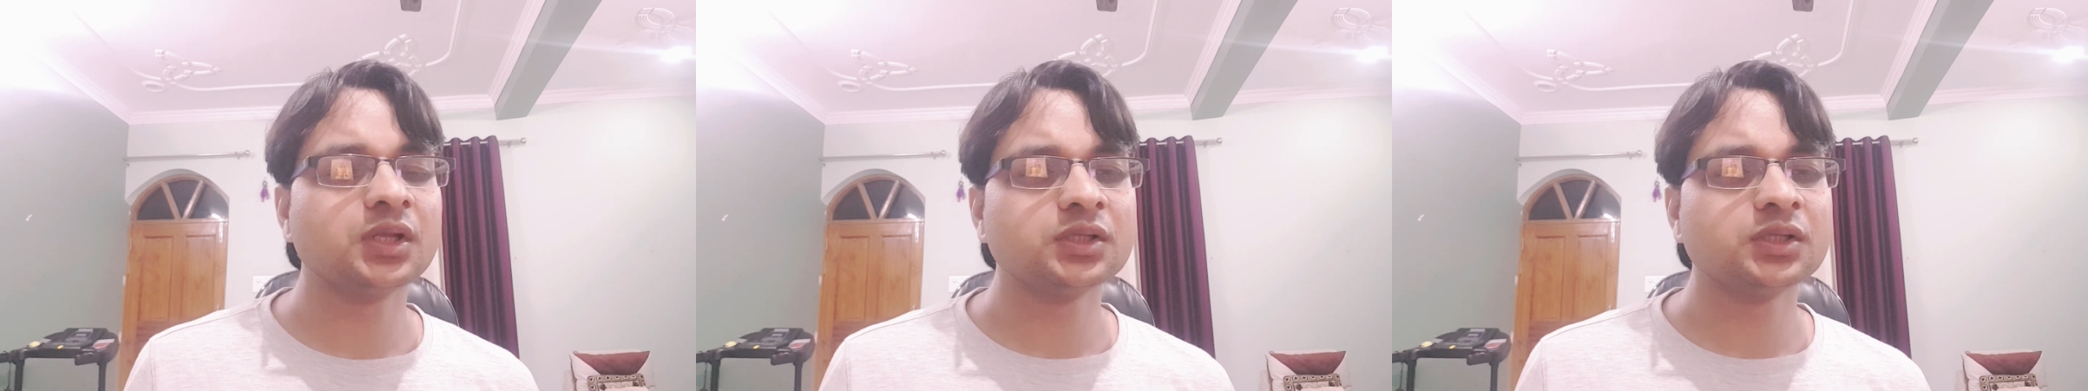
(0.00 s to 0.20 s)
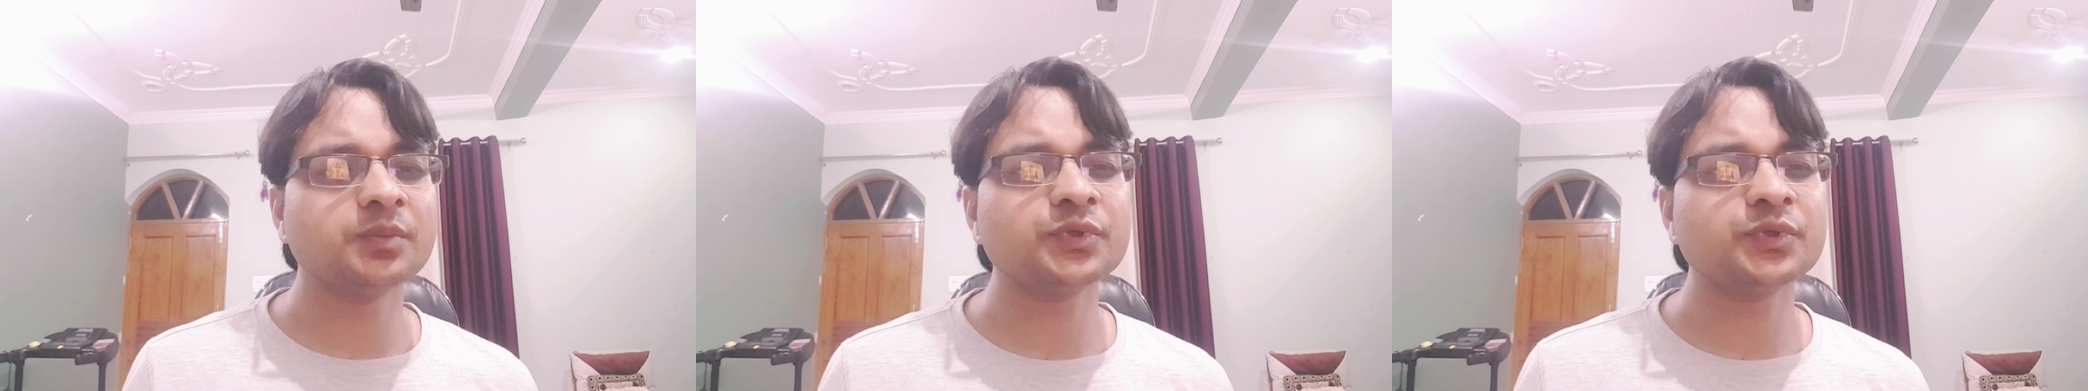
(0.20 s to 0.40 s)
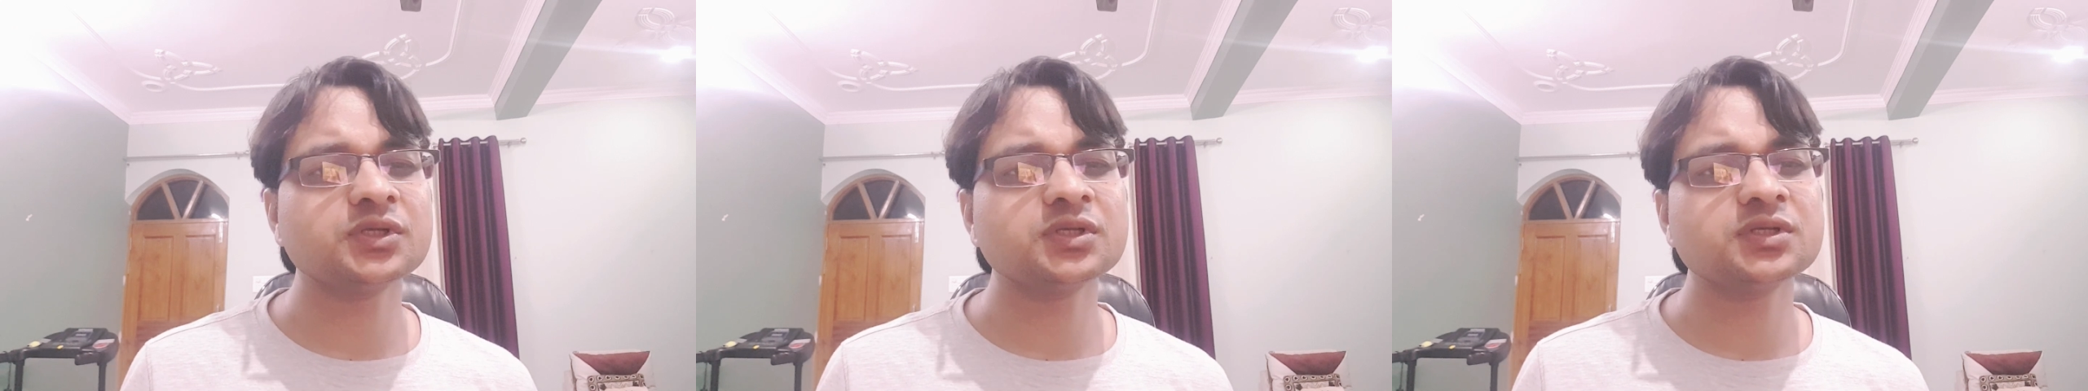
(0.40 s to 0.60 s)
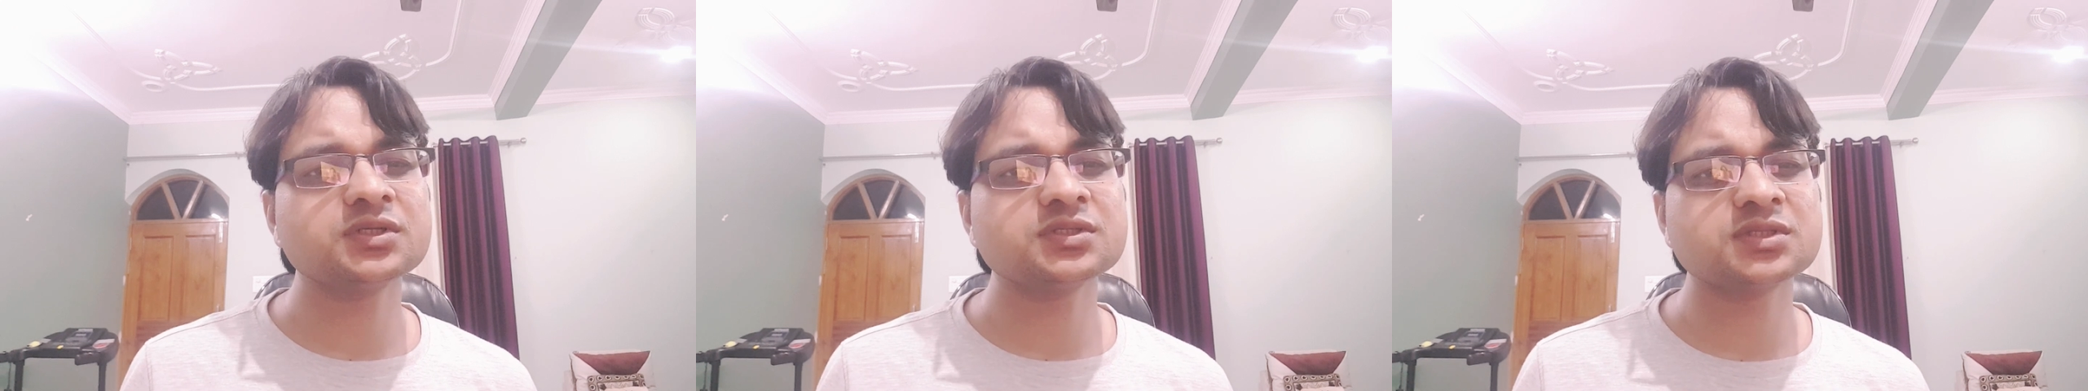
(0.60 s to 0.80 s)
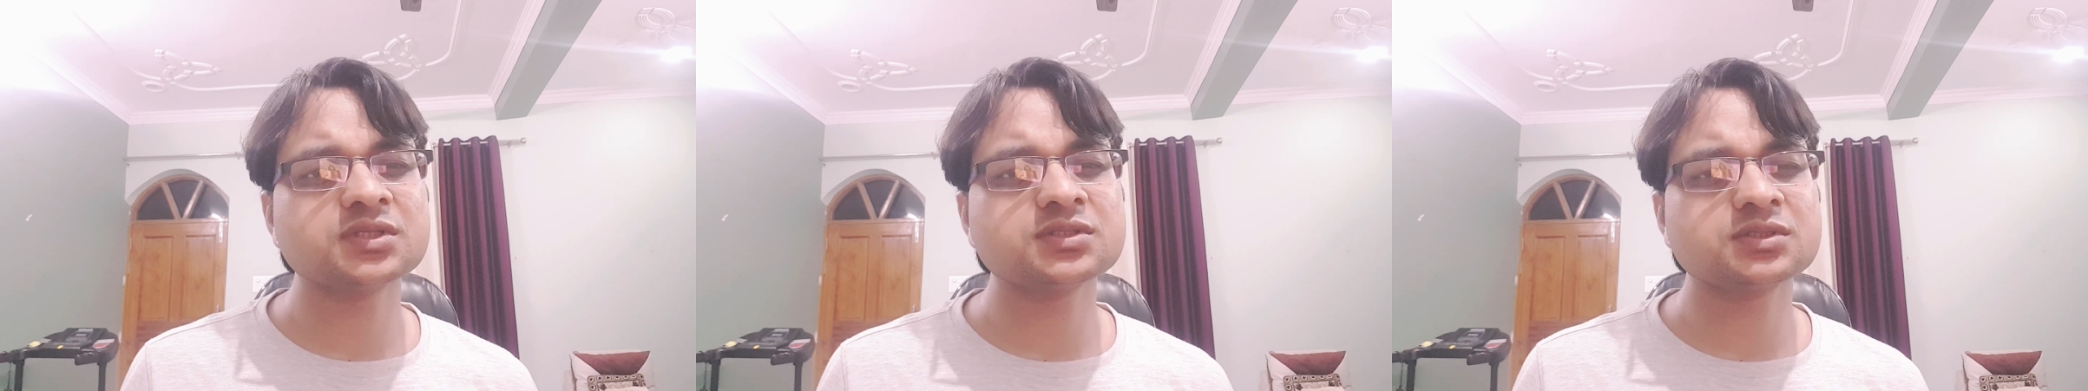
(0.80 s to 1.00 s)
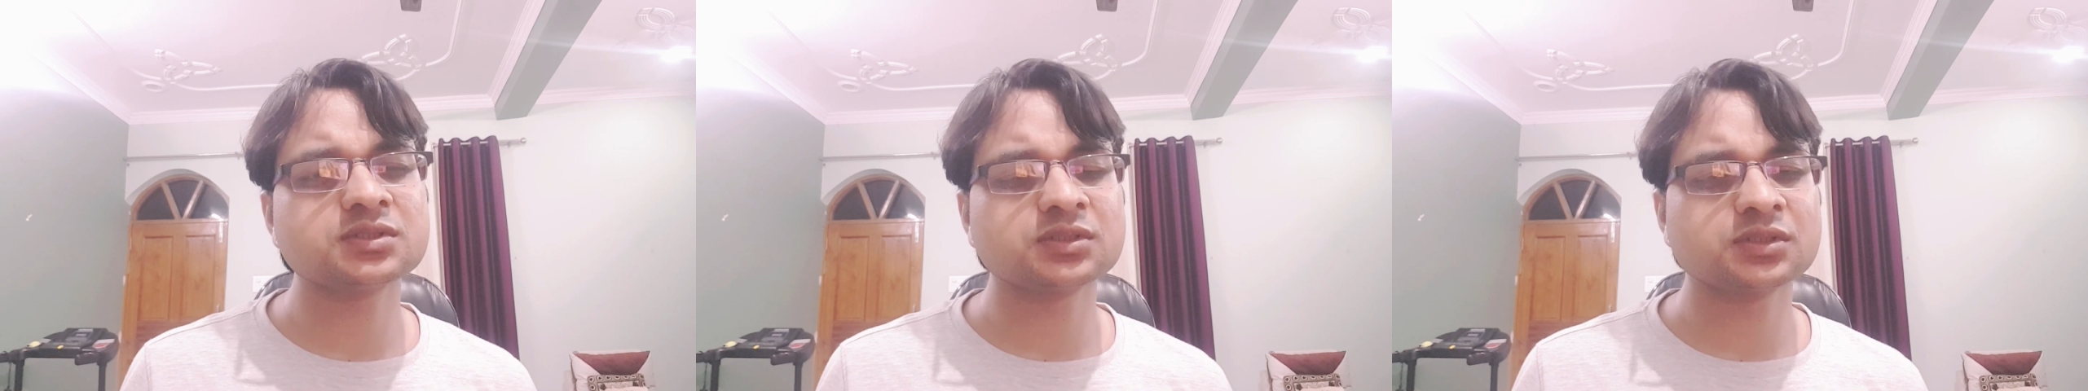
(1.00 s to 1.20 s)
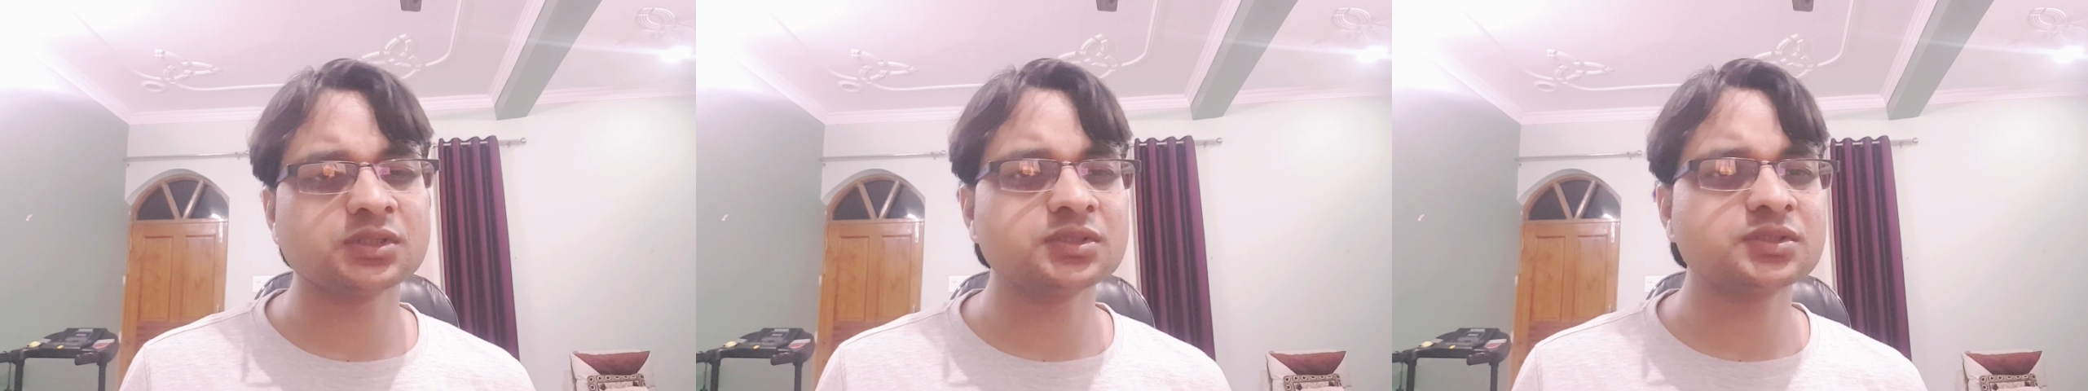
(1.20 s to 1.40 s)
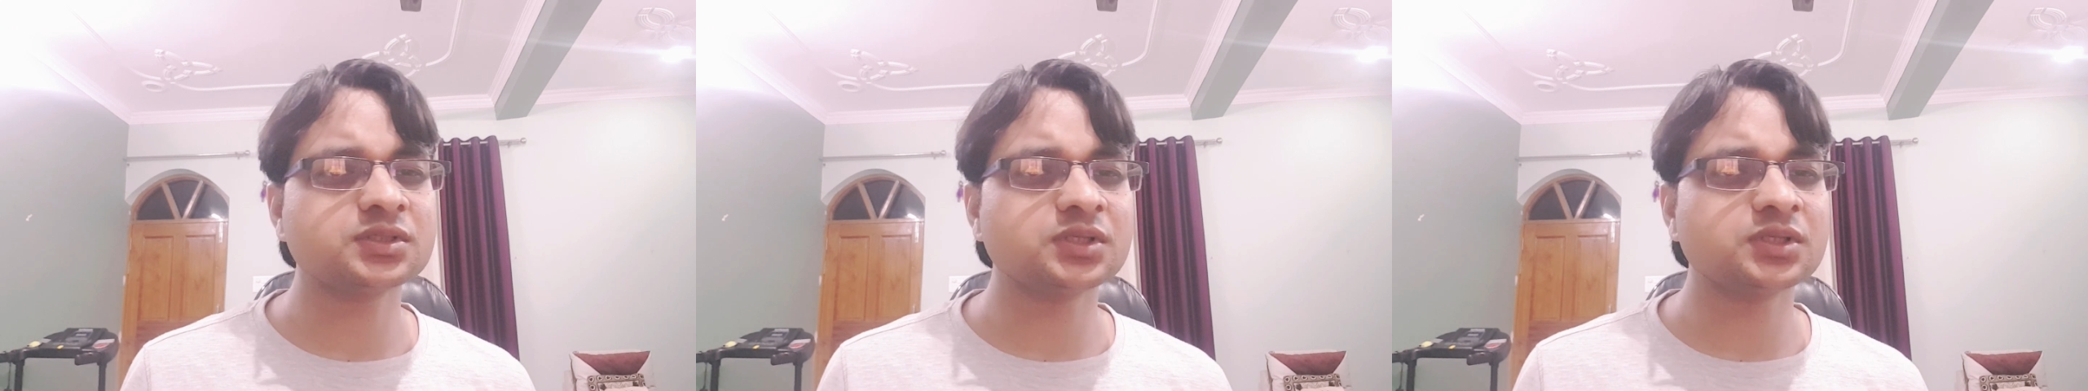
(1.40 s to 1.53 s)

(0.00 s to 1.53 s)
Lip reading: The patient says it's